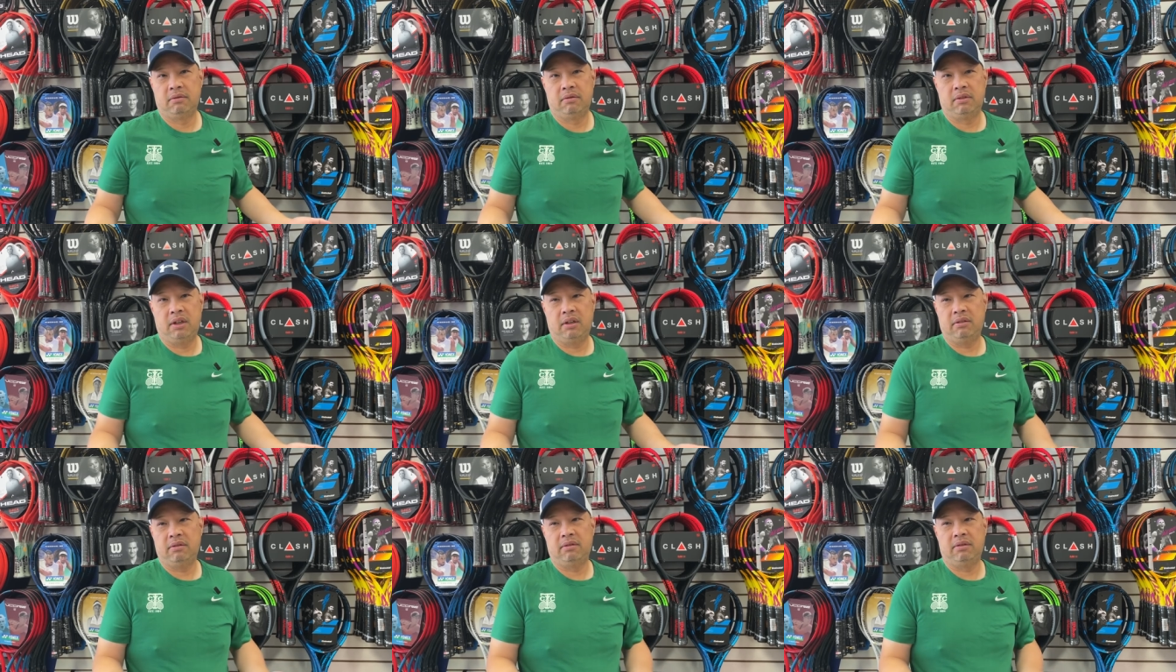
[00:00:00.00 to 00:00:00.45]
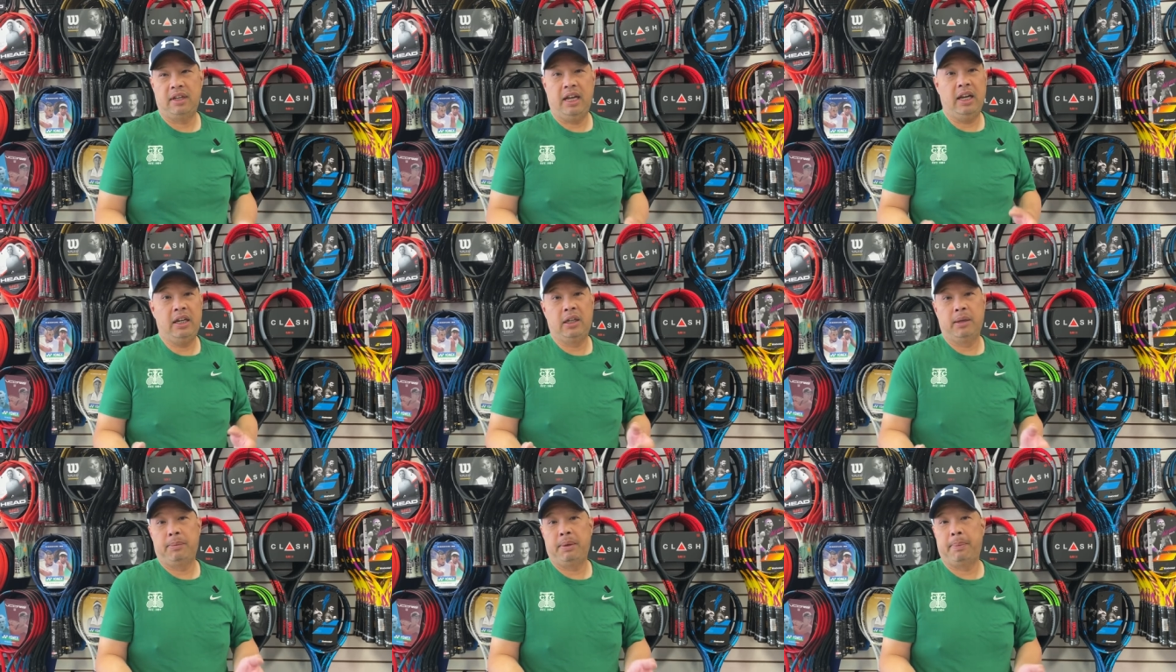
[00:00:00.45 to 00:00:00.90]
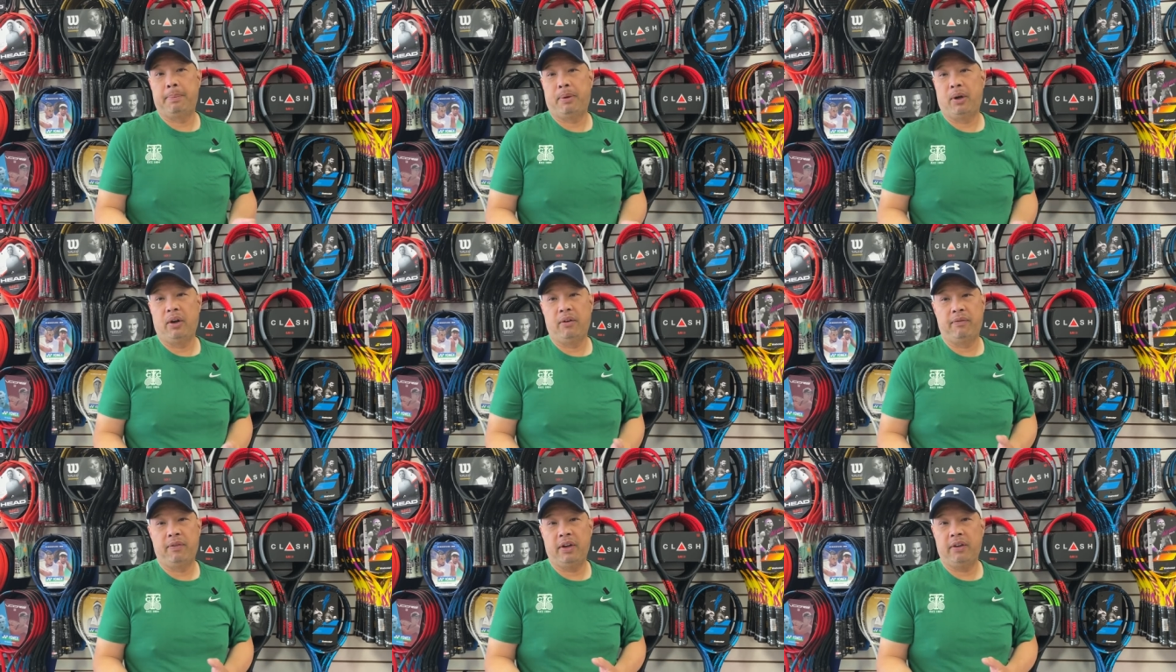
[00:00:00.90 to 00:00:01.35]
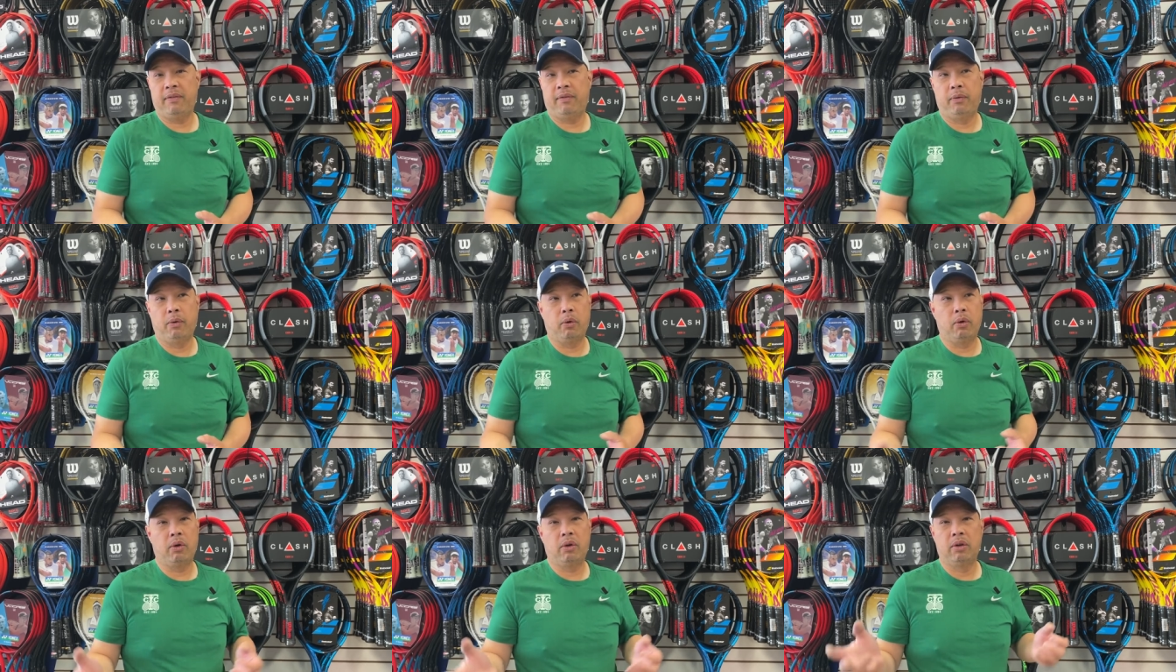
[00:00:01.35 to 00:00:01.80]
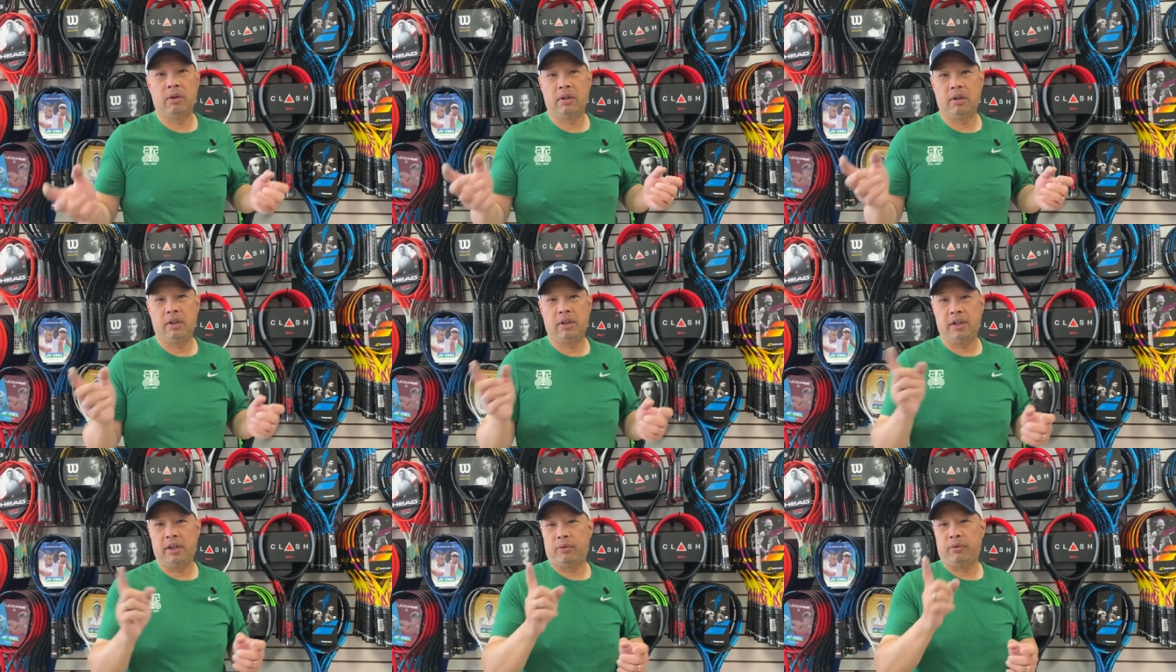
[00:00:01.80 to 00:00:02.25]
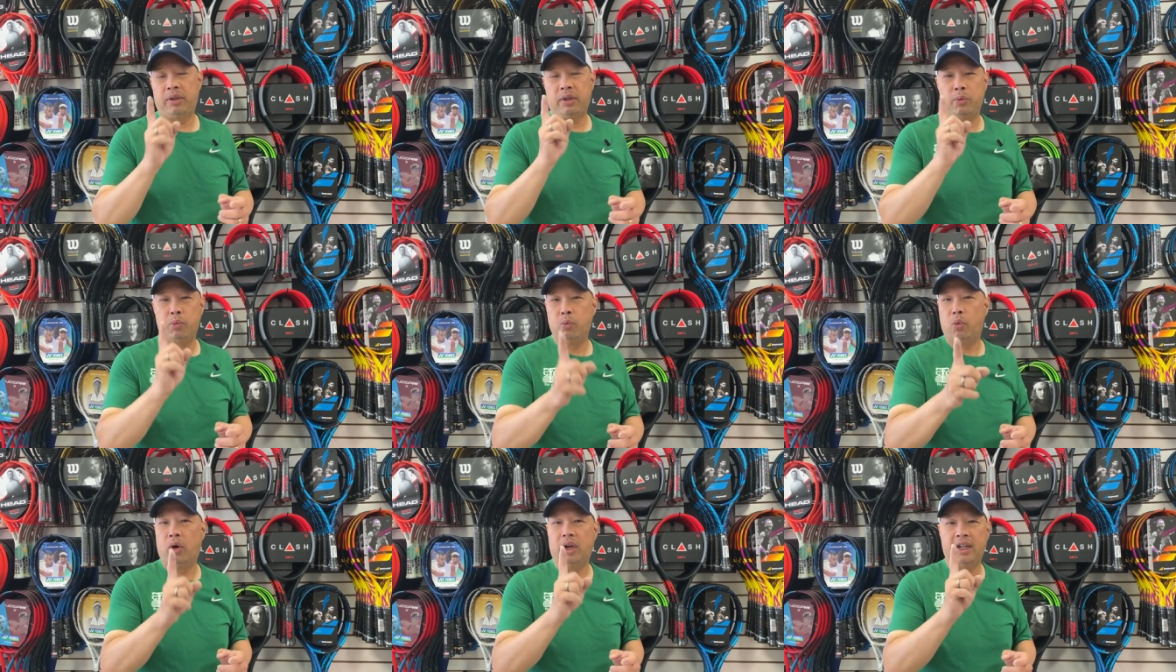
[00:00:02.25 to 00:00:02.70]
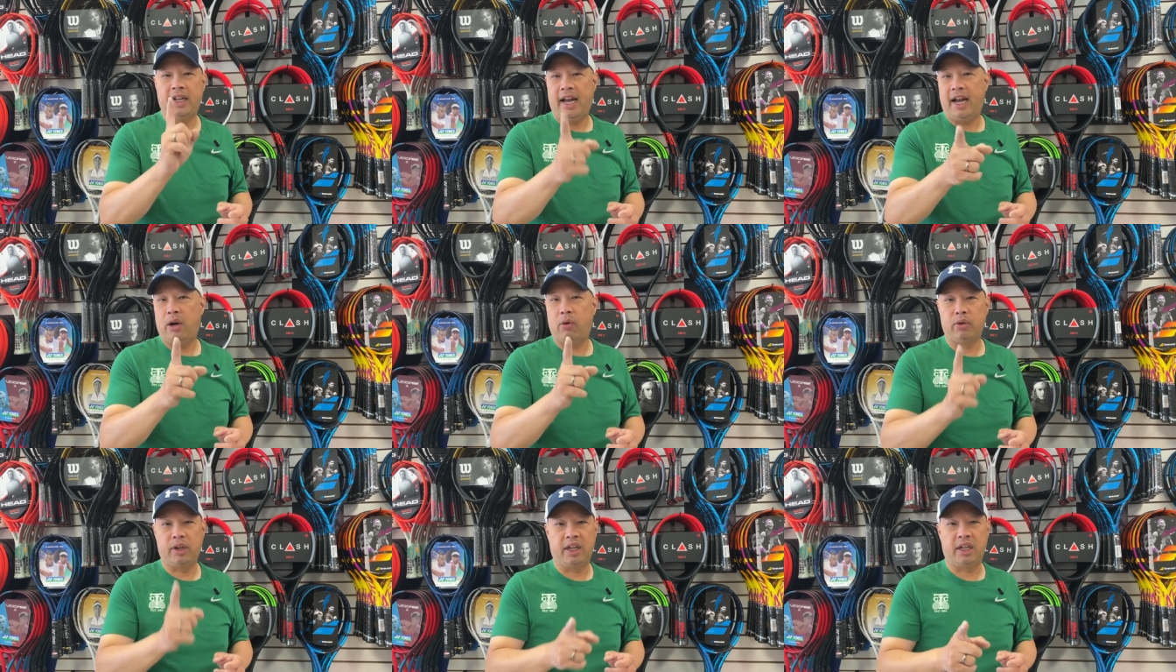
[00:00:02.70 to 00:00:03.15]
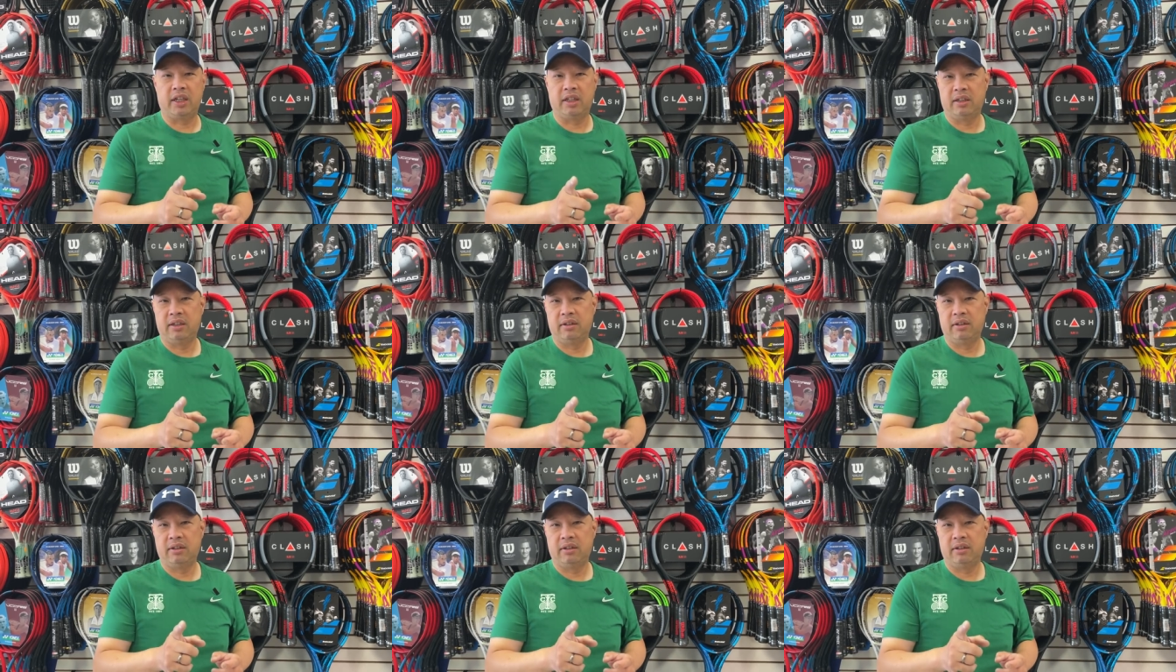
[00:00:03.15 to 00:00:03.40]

Well, that could be perfect for literally one outing.